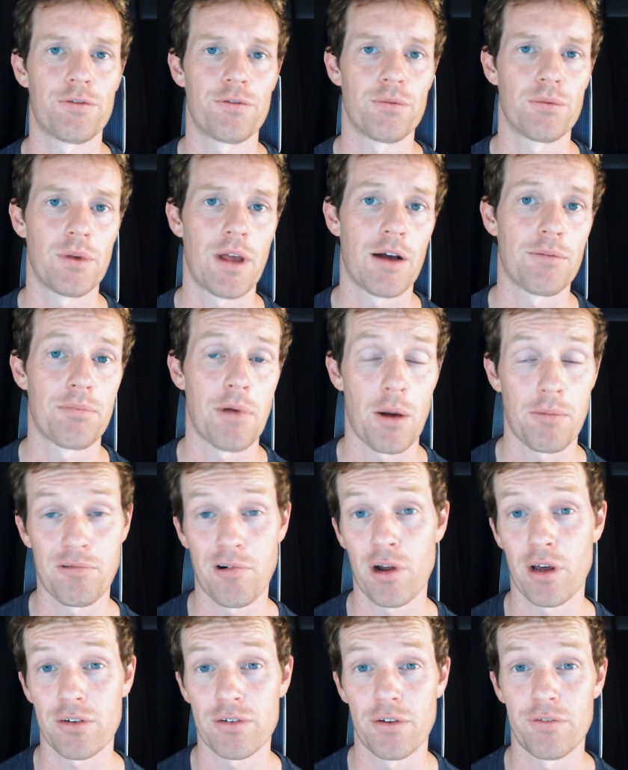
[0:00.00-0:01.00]
our
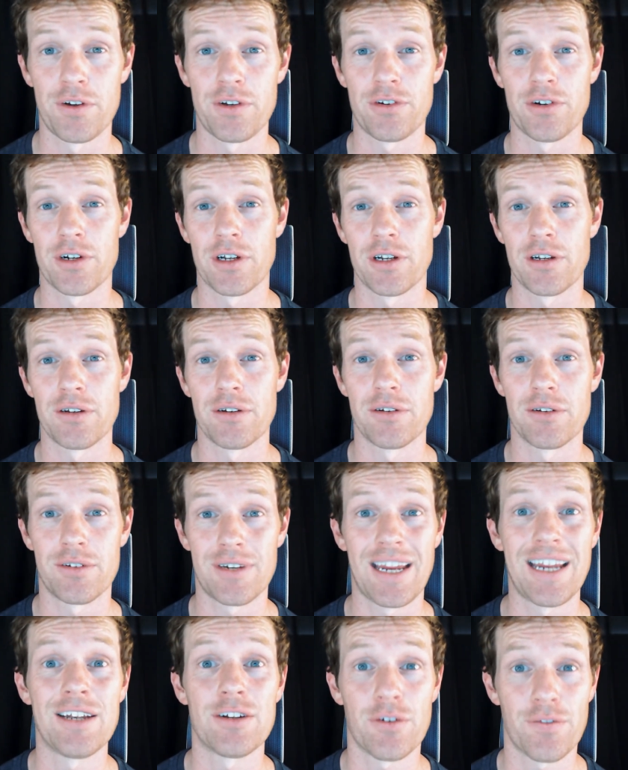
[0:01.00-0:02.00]
products are featured in
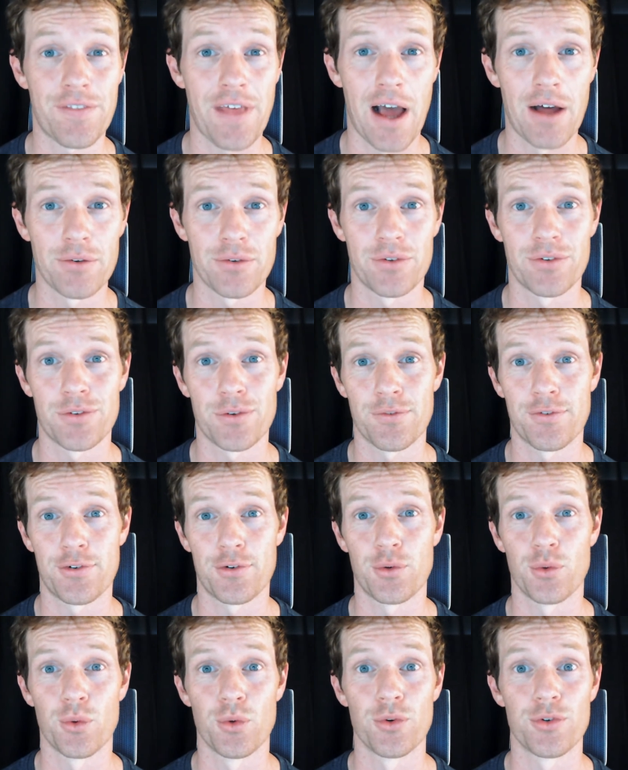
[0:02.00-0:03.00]
tens of thousands of
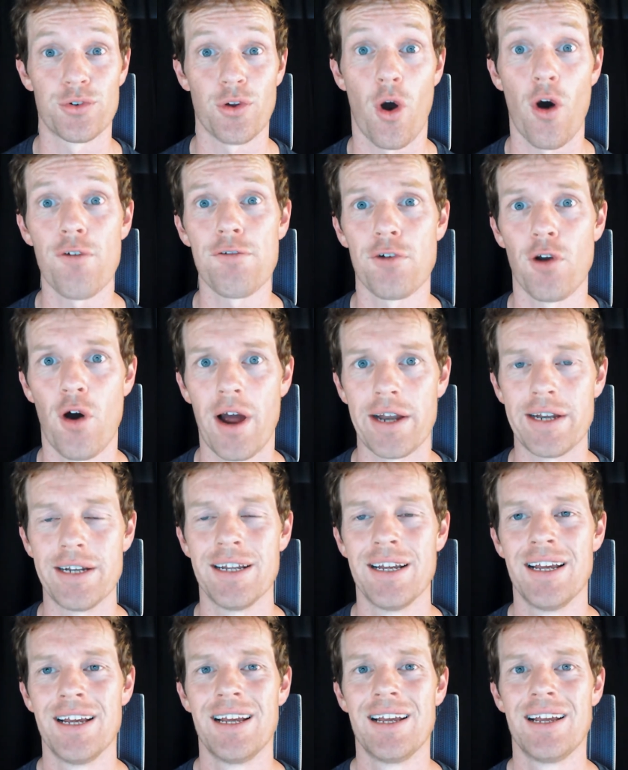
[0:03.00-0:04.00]
stores offline.
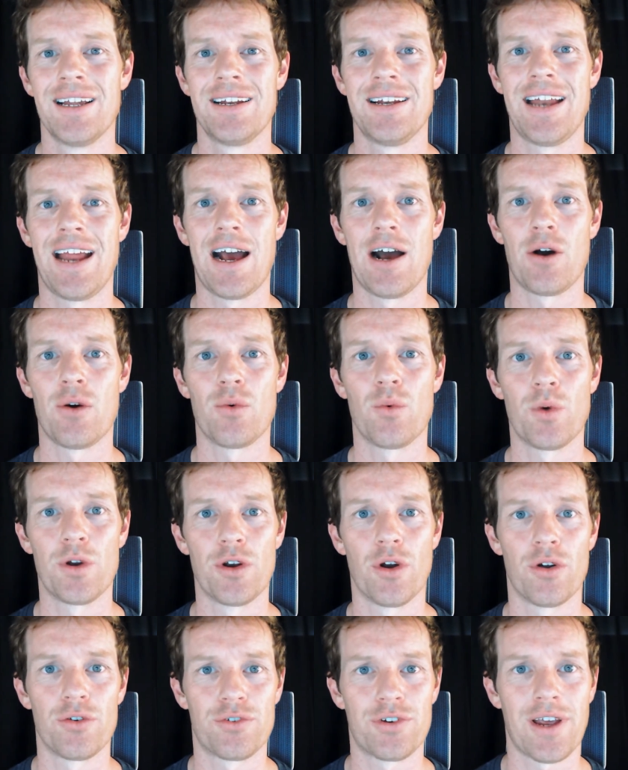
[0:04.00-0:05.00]
Now, we're
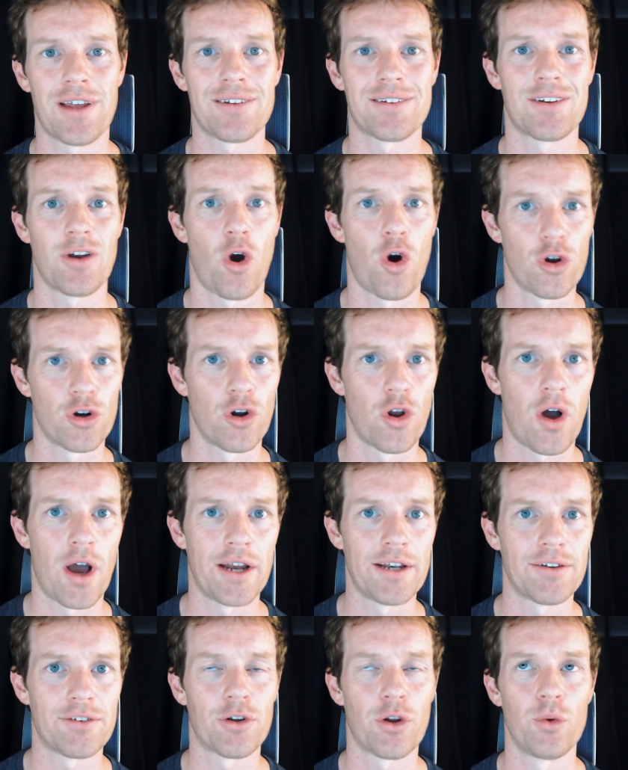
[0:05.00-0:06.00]
not just
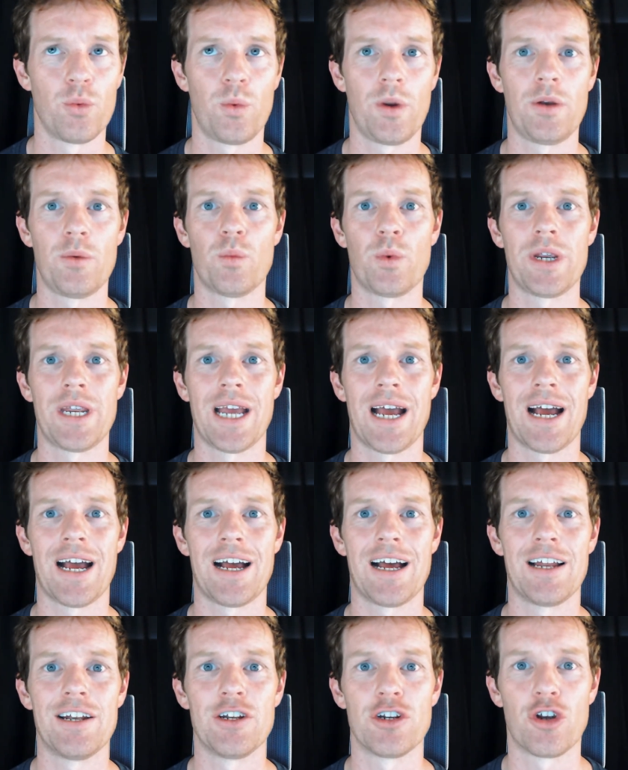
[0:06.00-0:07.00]
online. So when we
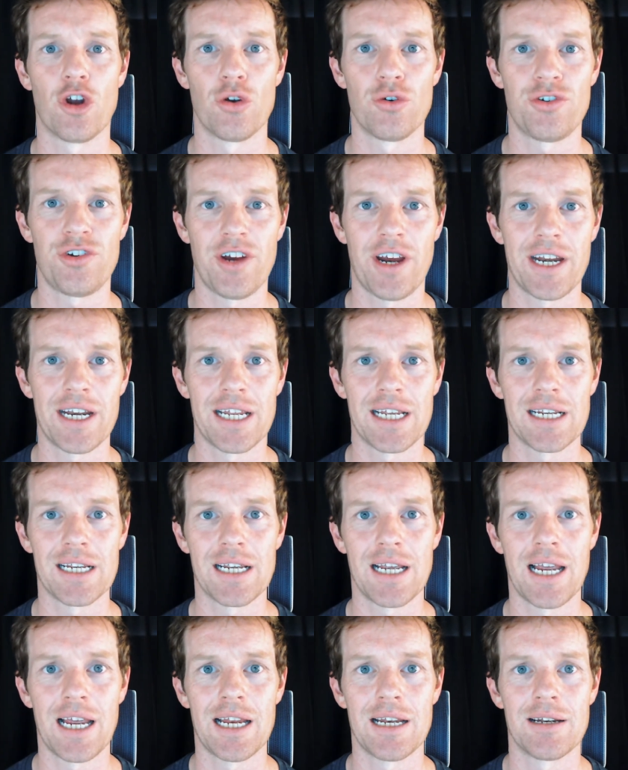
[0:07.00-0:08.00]
are
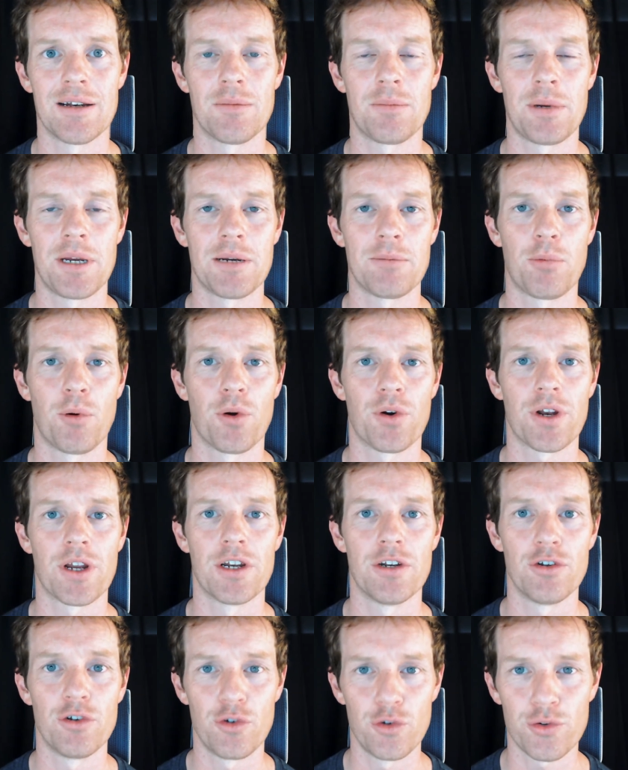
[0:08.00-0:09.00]
negotiating and being put
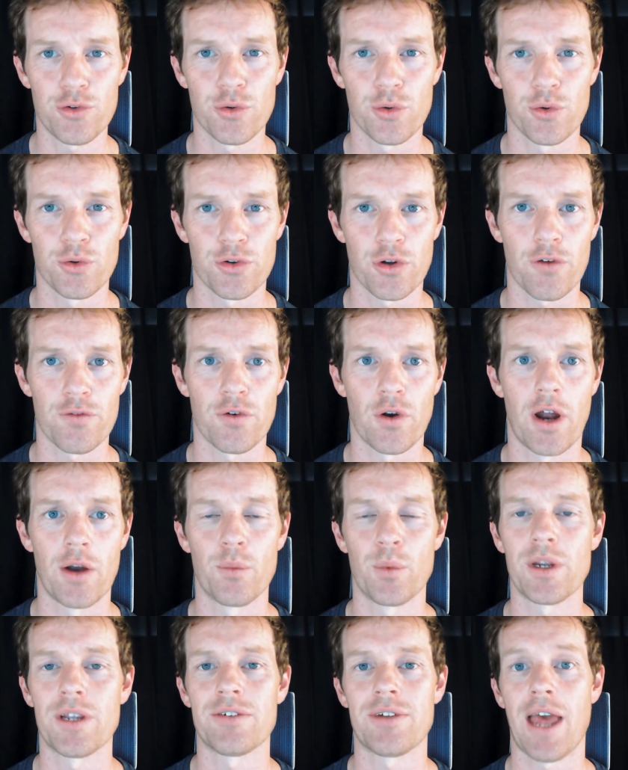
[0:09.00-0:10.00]
in new stores offline,
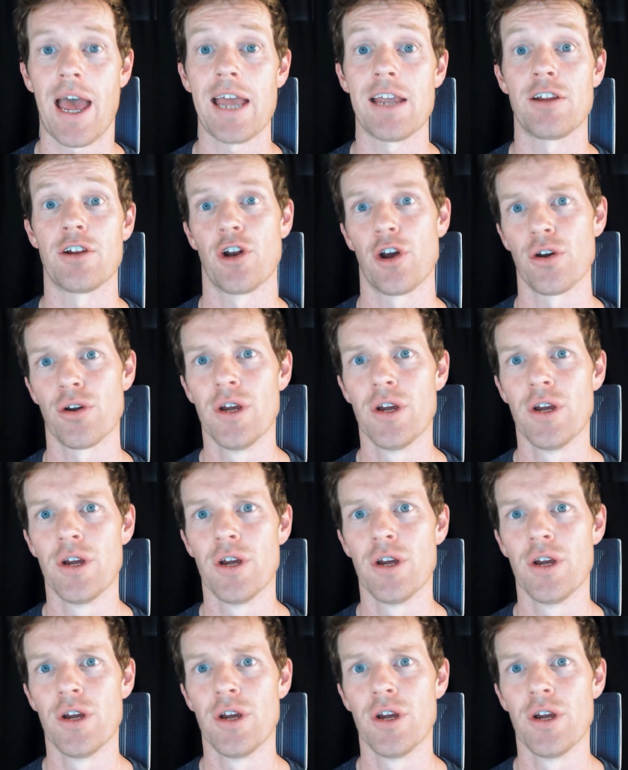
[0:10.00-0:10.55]
we can say, hey,